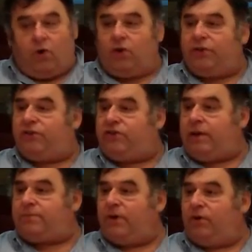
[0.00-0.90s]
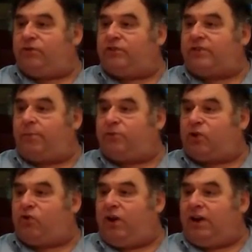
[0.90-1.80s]
All the sheep knows is I'm
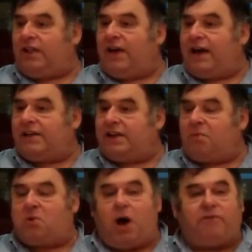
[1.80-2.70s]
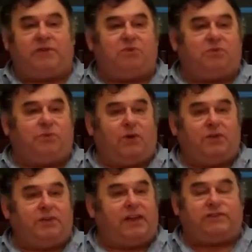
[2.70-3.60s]
secreting lanolin, I'm covered with
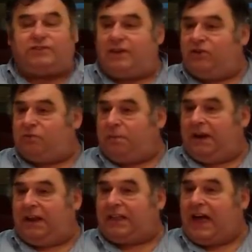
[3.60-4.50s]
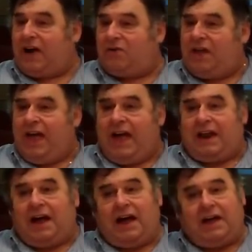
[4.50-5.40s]
wool, and that sun is beating down,
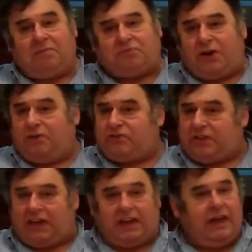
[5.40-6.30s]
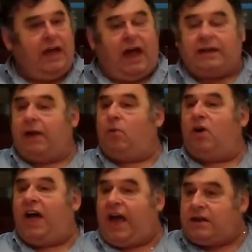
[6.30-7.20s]
and I am thirsty. And they
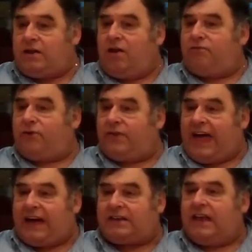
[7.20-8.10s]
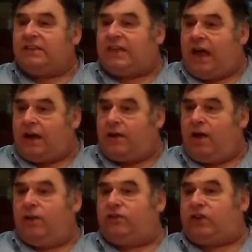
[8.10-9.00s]
will head for that
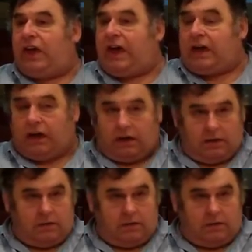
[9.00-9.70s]
Dead Sea.